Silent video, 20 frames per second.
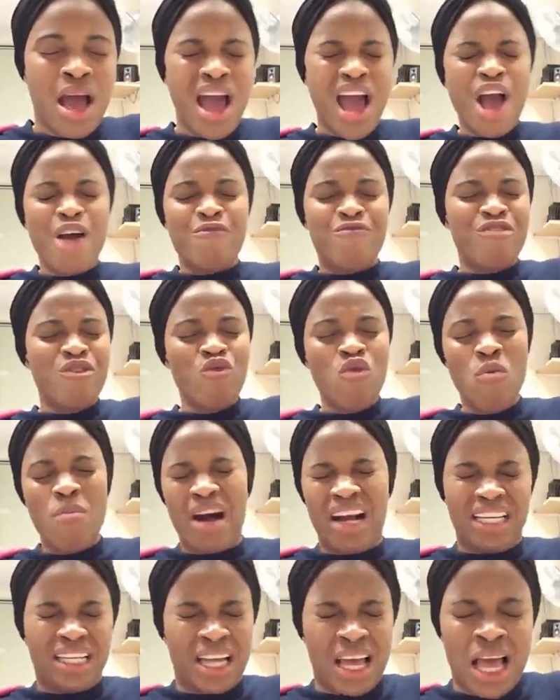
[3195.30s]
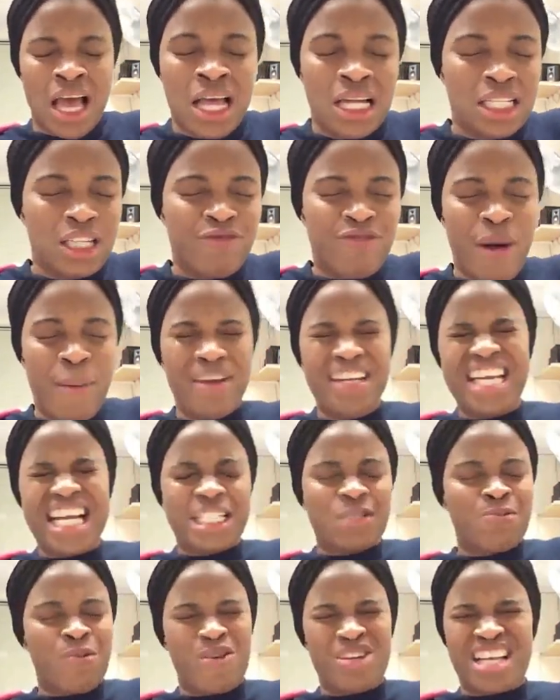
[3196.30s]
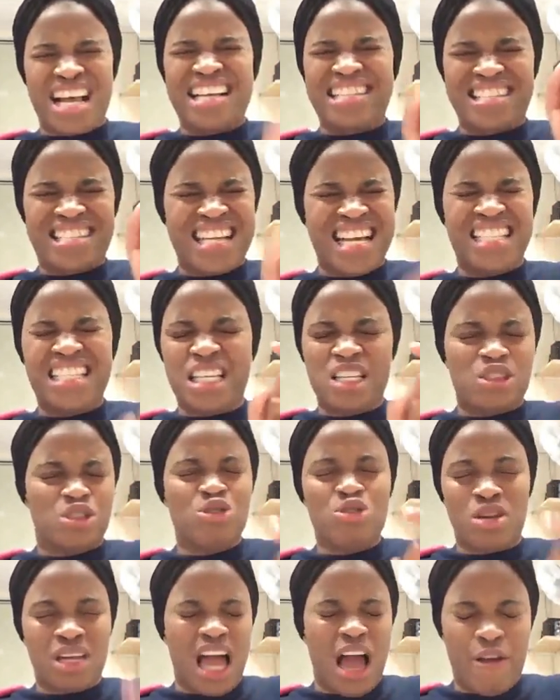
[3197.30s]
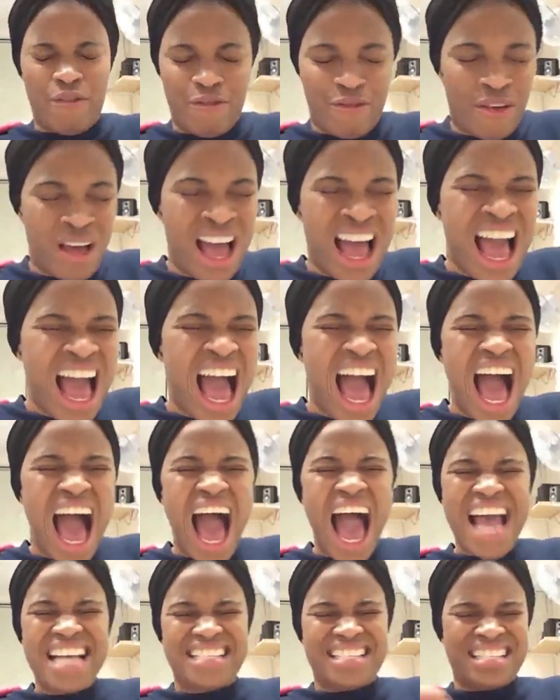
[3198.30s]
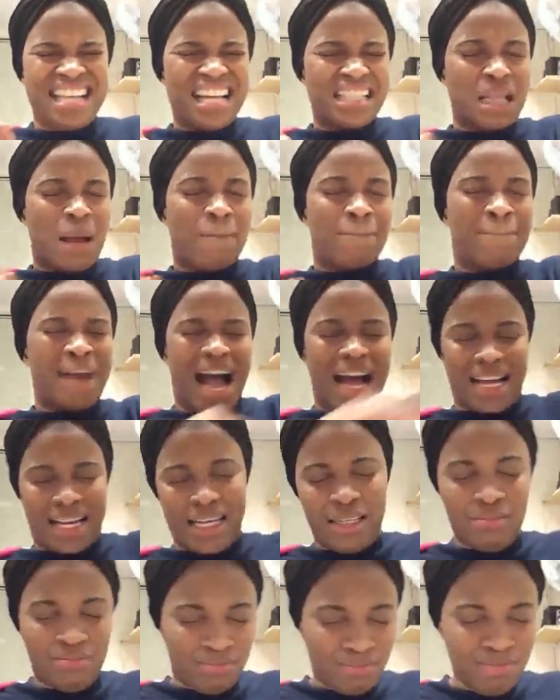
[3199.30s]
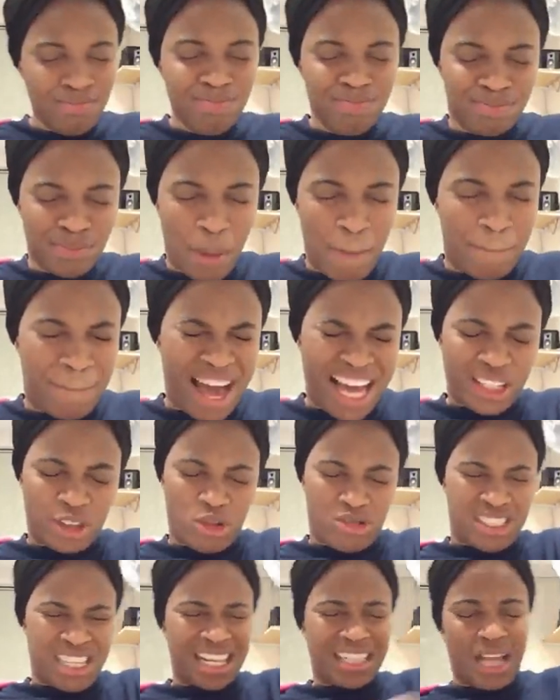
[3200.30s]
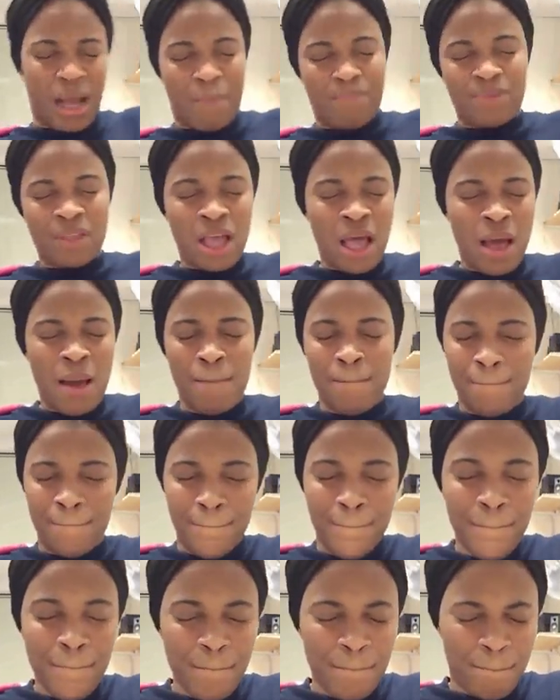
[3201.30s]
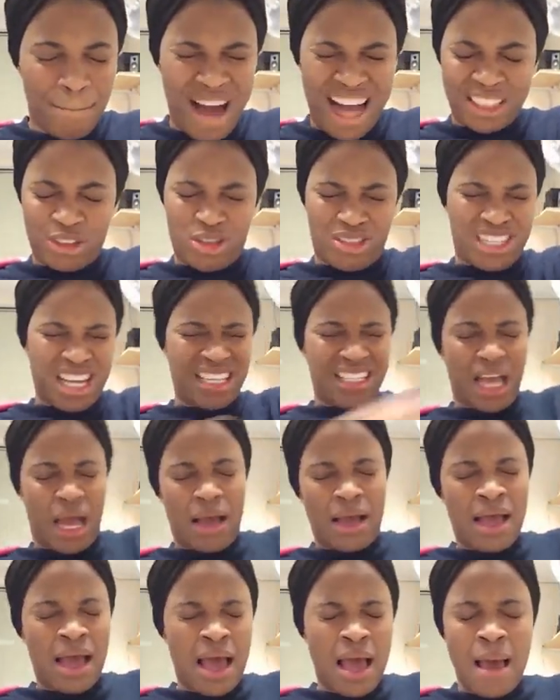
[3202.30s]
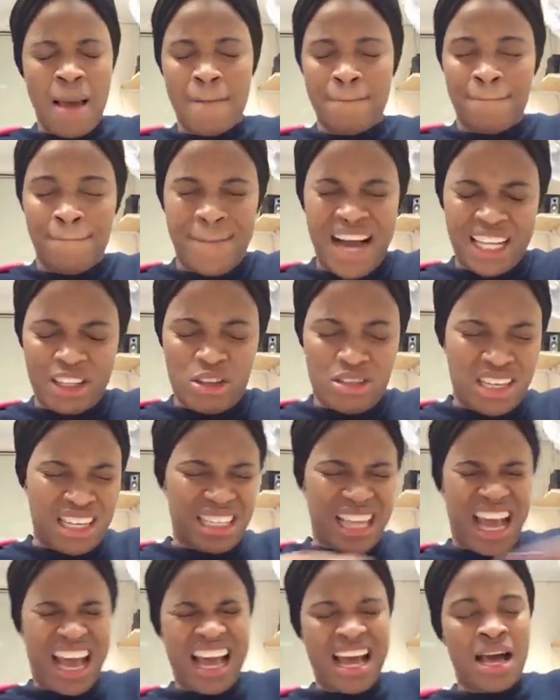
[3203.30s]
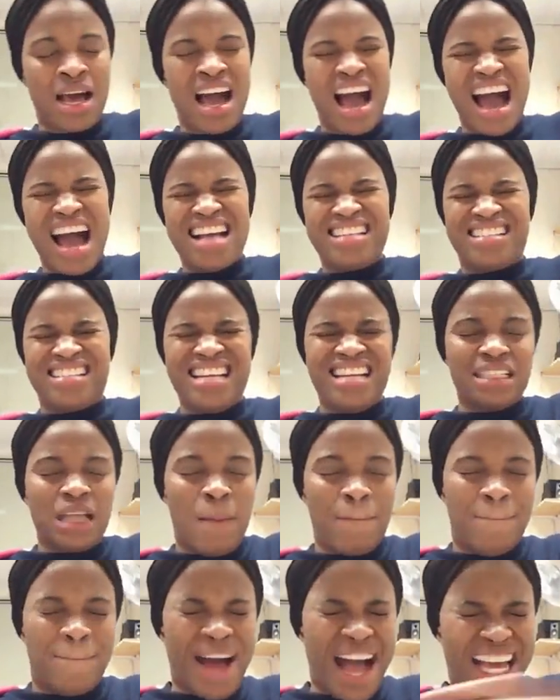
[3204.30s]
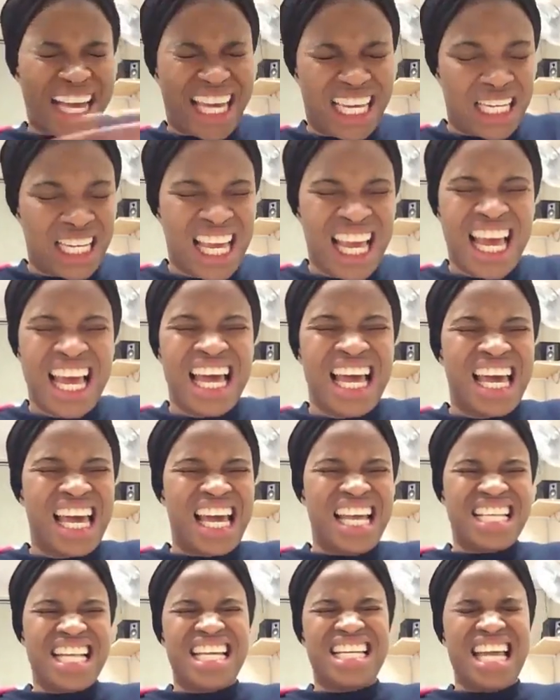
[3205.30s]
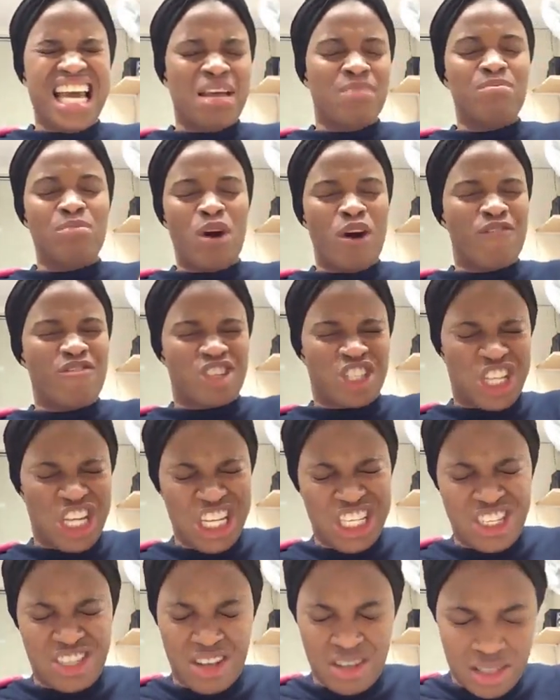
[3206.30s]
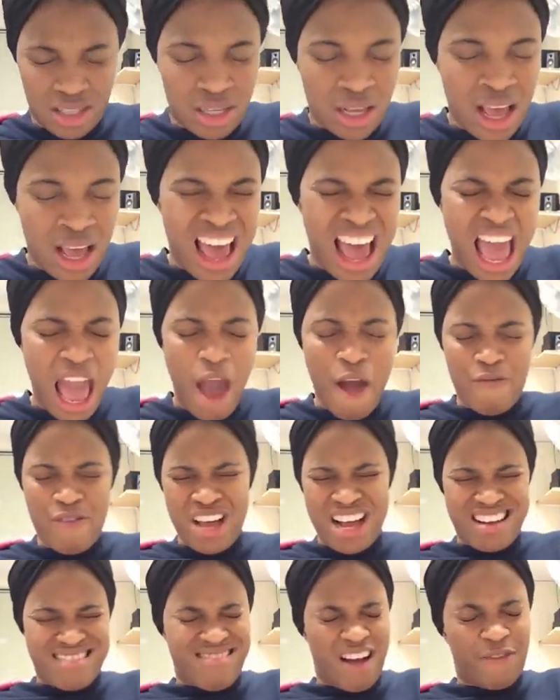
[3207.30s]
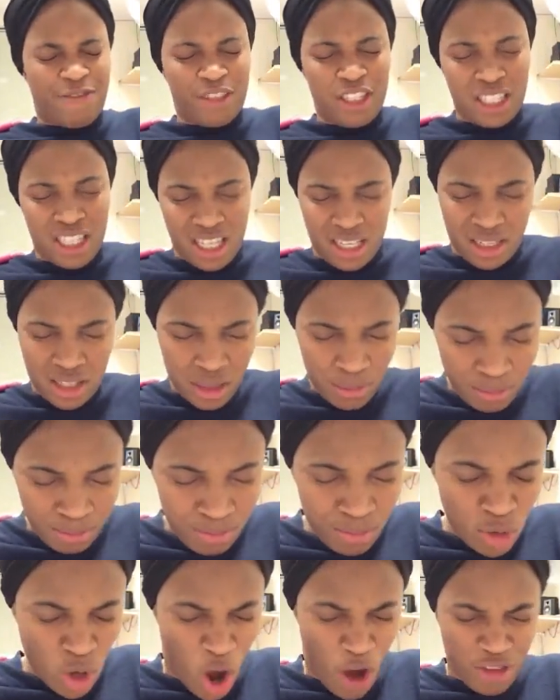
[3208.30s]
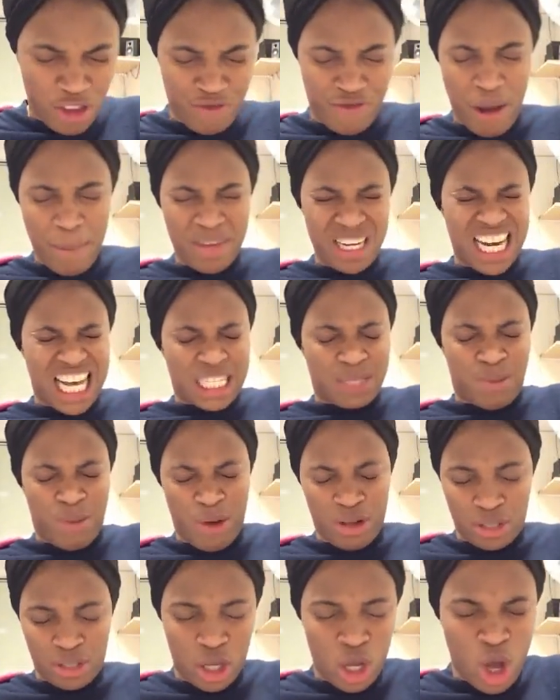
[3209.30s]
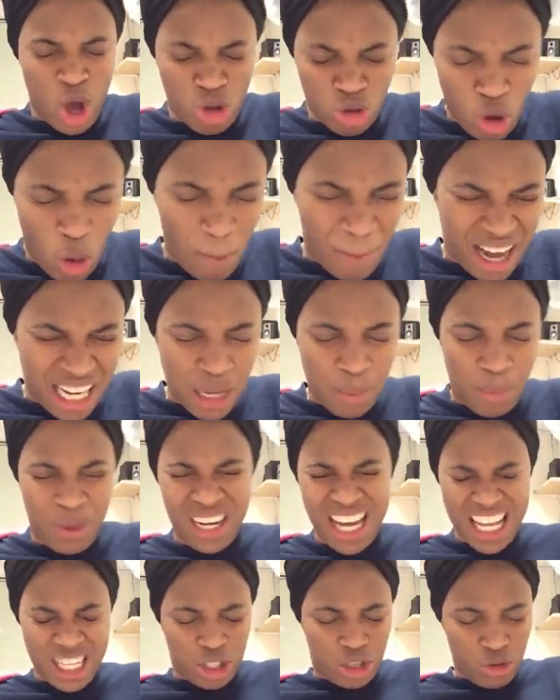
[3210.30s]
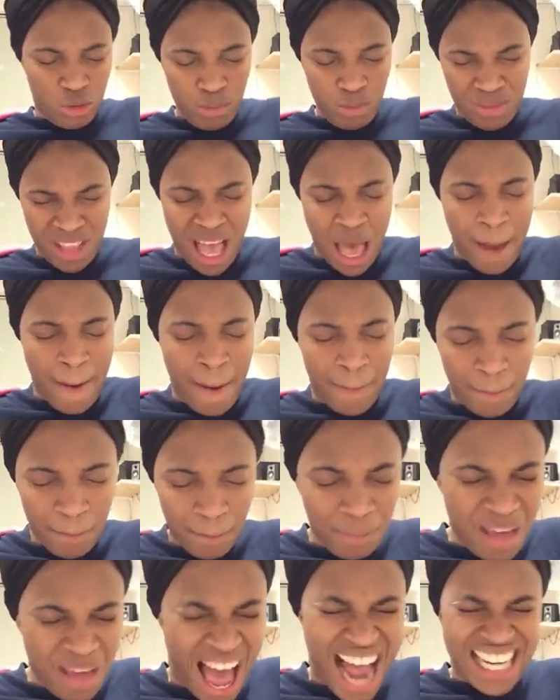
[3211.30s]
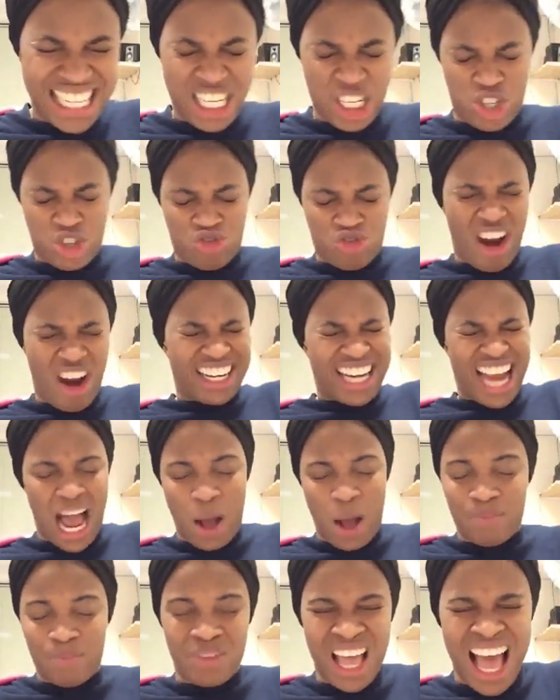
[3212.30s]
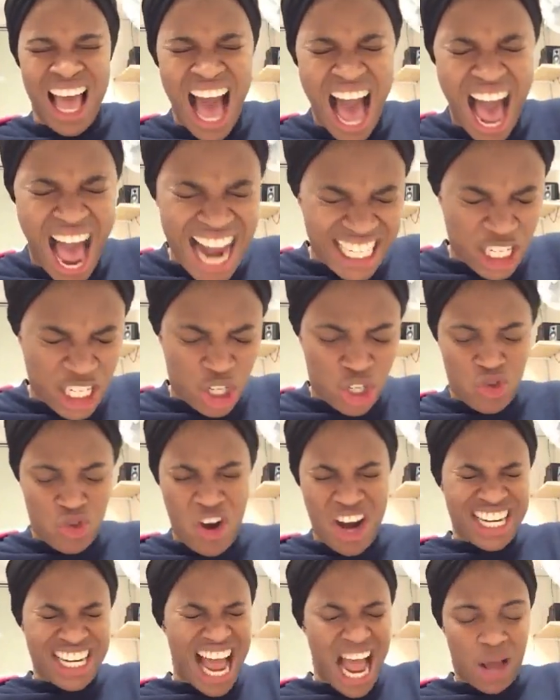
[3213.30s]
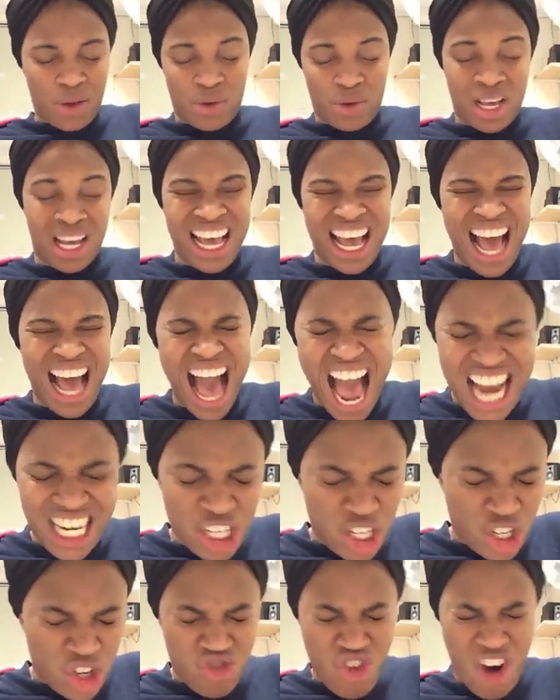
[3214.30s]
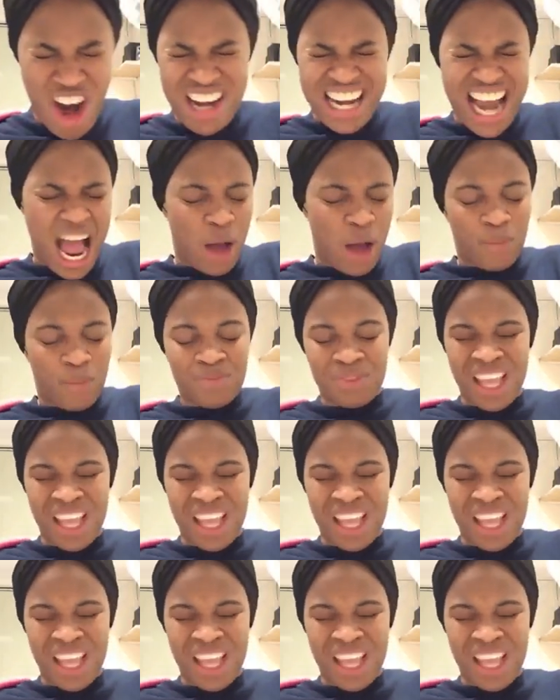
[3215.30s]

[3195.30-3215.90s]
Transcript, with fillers: every woman, the familiar spirit has sent into your life, I send them back, back to sender, back to sender, back to sender. I send them packing in the name of Jesus. Every craftiness of the familiar spirit to manipulate you, I destroy now. I destroy now. I destroy now